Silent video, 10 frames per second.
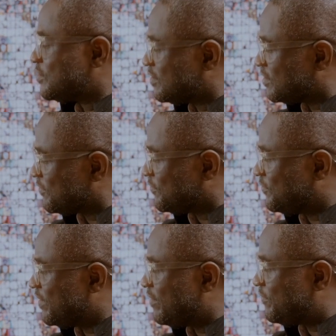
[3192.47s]
is a sort of
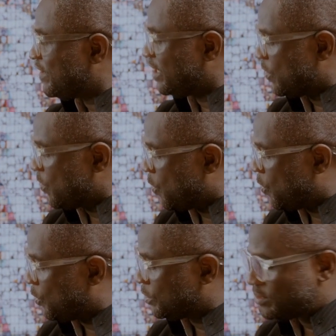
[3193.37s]
fairly
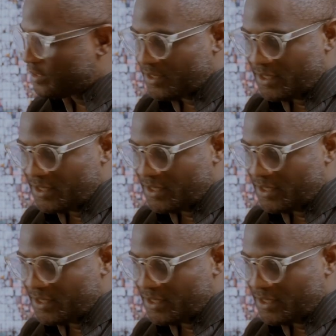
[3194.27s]
old